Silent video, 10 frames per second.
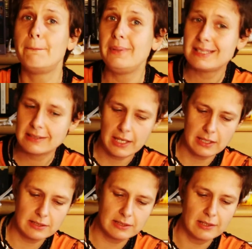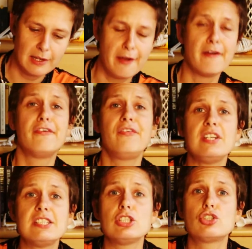biscuits,
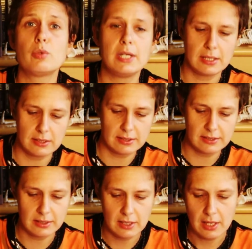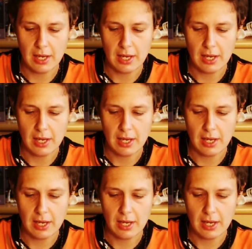fizzy drinks,